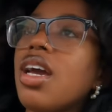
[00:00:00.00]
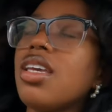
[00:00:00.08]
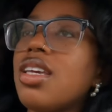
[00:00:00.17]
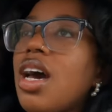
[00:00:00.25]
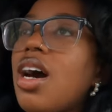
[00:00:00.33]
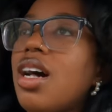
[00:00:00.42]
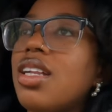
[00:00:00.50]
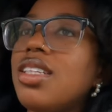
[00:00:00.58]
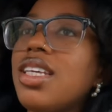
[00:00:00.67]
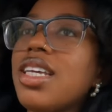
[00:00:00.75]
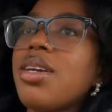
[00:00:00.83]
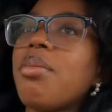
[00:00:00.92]
Y'all,
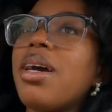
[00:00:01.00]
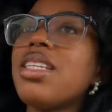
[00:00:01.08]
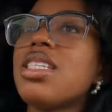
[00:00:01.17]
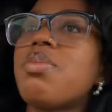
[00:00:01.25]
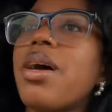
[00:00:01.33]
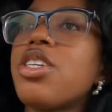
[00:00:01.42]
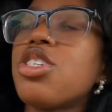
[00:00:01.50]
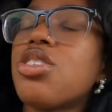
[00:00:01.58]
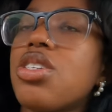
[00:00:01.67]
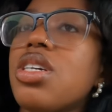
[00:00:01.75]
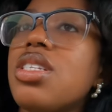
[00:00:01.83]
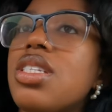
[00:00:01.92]
my dispatcher
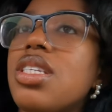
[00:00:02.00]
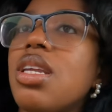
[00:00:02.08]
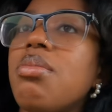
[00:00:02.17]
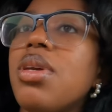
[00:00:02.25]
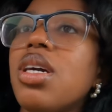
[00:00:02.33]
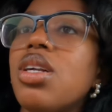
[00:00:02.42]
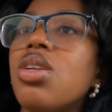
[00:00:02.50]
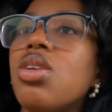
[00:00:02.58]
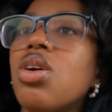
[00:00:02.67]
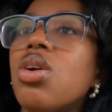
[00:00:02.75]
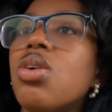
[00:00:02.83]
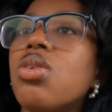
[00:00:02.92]
just sent me a
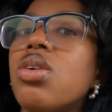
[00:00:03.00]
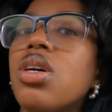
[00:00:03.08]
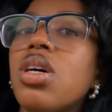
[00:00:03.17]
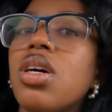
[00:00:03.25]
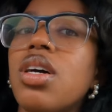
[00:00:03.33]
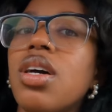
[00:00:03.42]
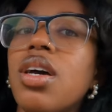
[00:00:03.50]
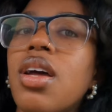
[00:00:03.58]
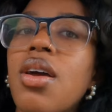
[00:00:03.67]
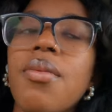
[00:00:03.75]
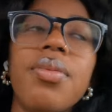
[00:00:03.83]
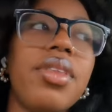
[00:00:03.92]
load,
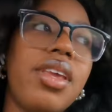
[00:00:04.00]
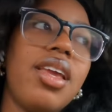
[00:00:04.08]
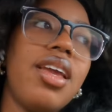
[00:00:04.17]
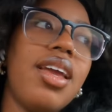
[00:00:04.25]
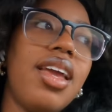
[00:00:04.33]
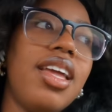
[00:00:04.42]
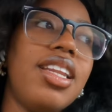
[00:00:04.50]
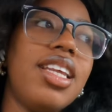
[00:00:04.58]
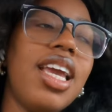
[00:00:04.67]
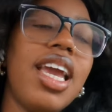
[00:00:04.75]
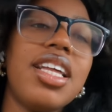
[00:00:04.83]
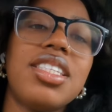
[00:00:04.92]
and
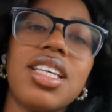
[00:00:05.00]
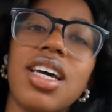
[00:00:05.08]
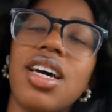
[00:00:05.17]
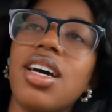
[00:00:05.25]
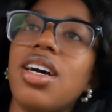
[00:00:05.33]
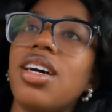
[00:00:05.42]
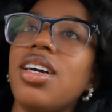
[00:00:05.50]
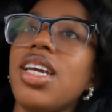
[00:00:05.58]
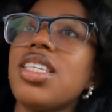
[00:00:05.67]
it's a